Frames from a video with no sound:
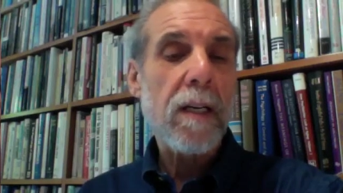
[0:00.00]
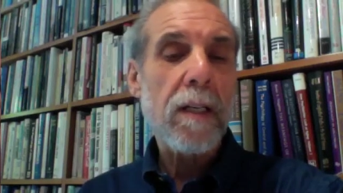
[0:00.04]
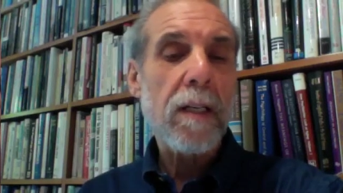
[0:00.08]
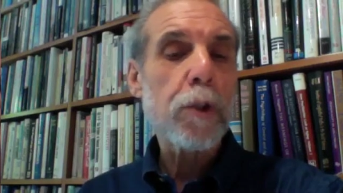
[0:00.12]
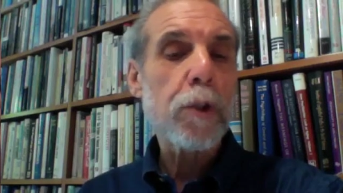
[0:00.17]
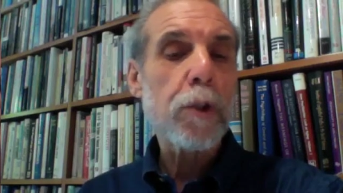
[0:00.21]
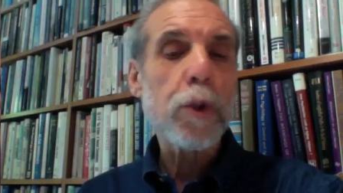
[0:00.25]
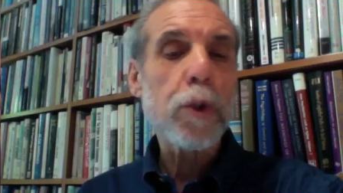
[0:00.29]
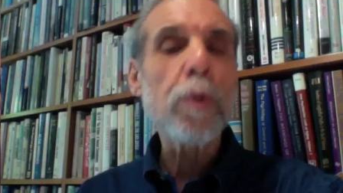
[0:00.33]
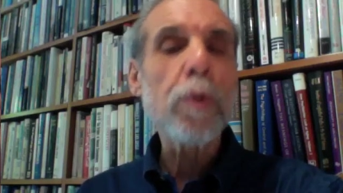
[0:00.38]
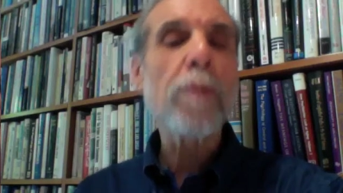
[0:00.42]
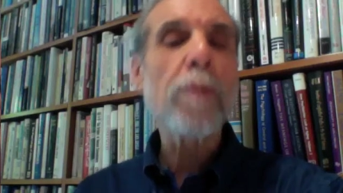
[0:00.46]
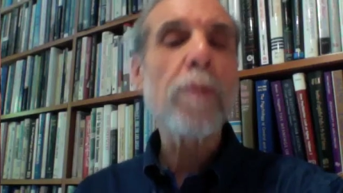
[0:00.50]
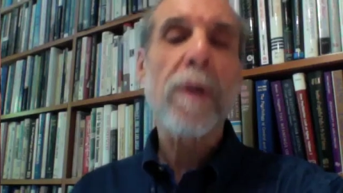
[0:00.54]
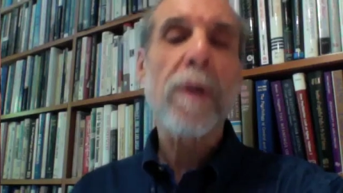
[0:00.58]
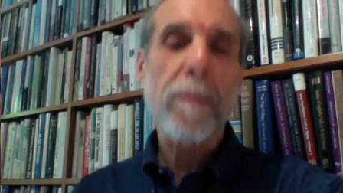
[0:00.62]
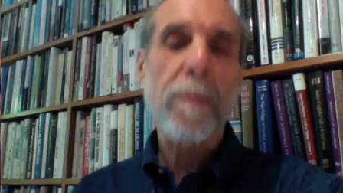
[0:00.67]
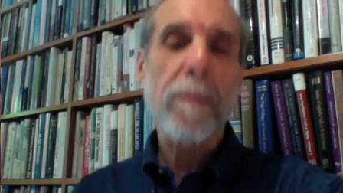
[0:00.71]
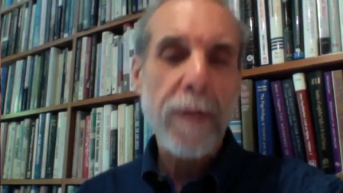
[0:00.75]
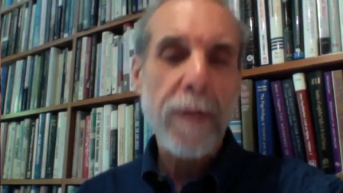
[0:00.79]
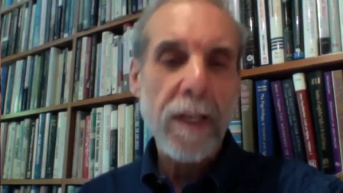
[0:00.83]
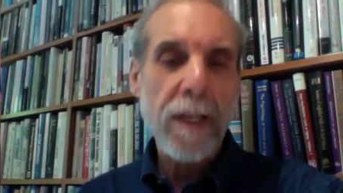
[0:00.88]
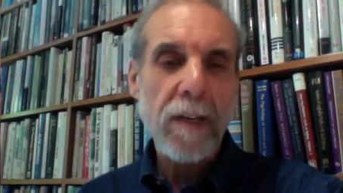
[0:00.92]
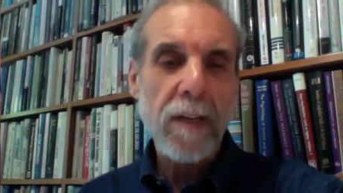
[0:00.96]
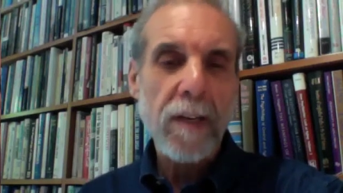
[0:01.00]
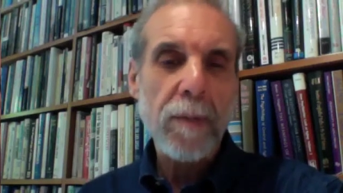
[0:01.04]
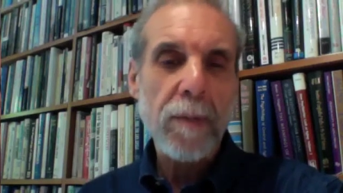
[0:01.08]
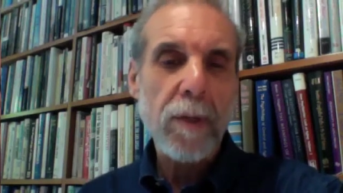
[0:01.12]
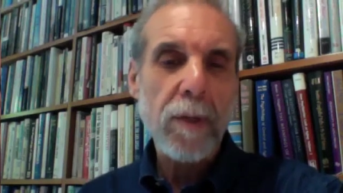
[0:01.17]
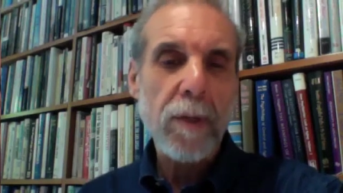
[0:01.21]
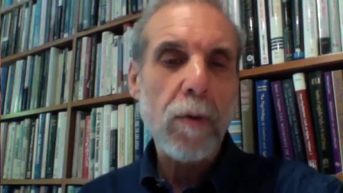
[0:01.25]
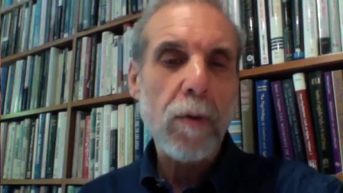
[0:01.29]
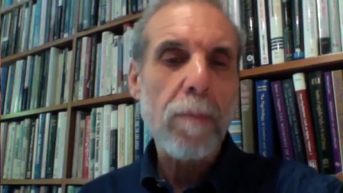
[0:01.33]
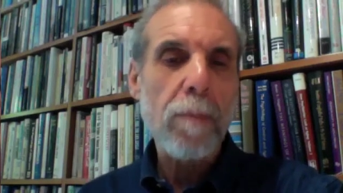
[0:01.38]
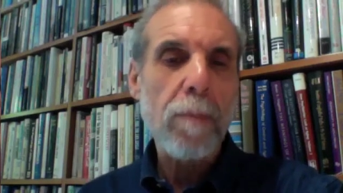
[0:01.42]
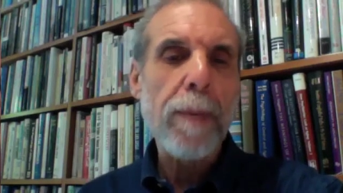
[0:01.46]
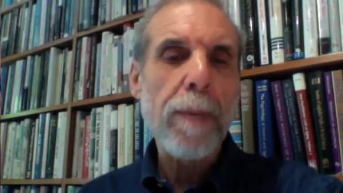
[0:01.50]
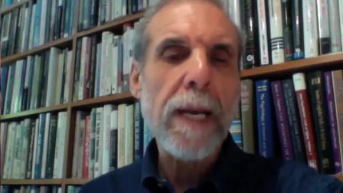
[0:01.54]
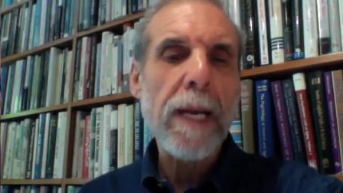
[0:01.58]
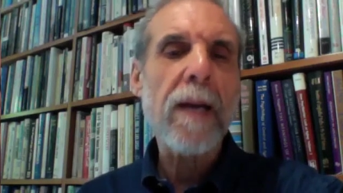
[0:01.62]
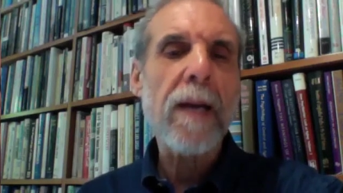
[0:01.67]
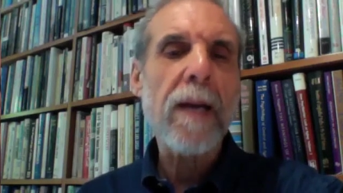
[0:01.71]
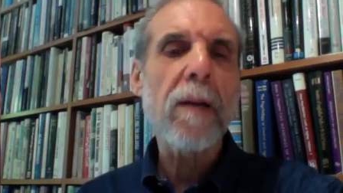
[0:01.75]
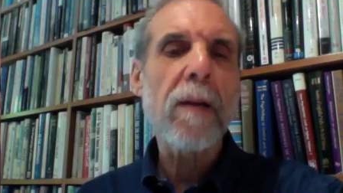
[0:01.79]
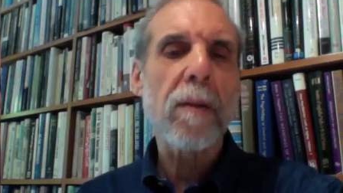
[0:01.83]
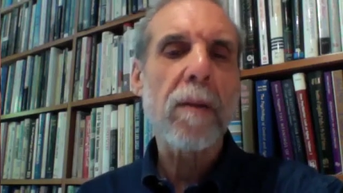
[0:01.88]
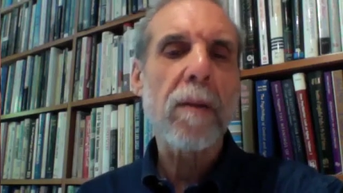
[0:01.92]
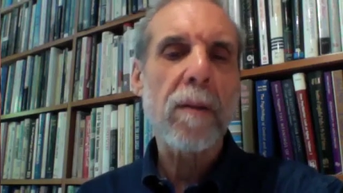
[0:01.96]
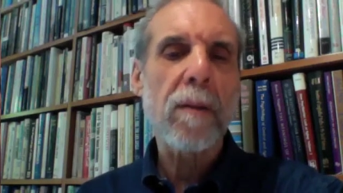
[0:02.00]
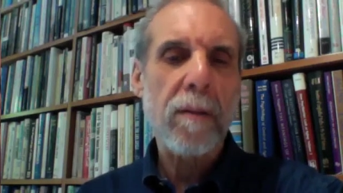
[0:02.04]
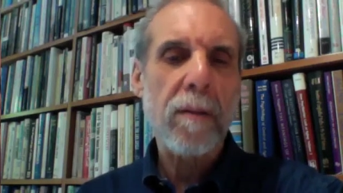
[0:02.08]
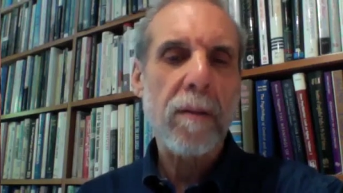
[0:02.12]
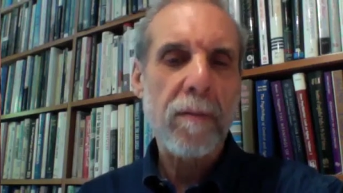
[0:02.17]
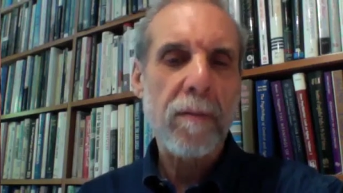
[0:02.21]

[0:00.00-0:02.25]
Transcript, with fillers: a shoot 'em up game, you know, a battle